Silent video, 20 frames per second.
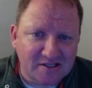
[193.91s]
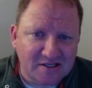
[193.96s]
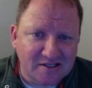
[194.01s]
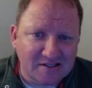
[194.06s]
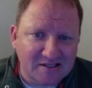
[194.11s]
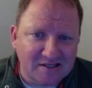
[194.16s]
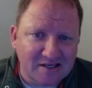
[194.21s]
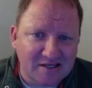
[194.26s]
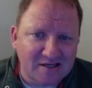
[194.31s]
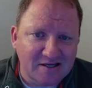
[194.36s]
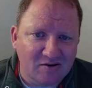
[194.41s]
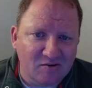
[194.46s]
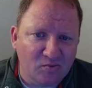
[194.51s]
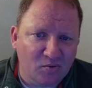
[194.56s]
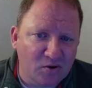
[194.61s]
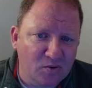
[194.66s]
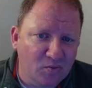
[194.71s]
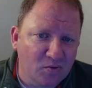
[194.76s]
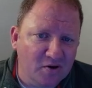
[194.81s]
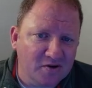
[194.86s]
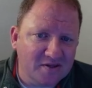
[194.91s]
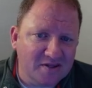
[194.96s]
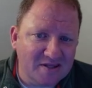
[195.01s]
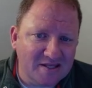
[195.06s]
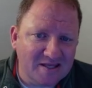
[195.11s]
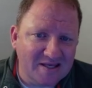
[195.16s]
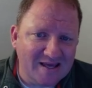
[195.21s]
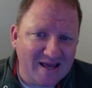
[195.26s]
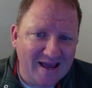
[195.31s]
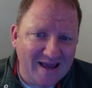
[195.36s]
and then we want
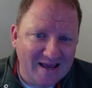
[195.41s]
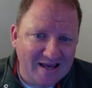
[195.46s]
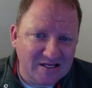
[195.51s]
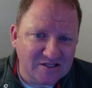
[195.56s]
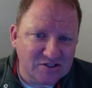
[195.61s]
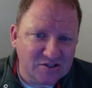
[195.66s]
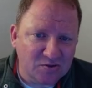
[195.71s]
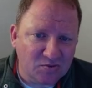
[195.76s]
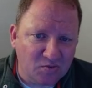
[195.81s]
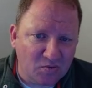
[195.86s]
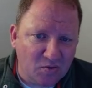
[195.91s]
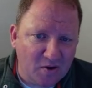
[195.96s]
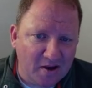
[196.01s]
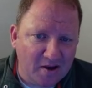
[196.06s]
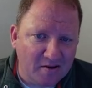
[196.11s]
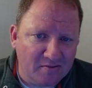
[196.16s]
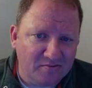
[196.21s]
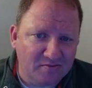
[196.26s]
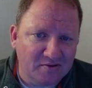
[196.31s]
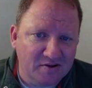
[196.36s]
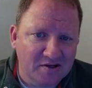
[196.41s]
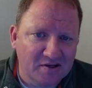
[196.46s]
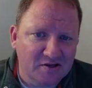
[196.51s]
the href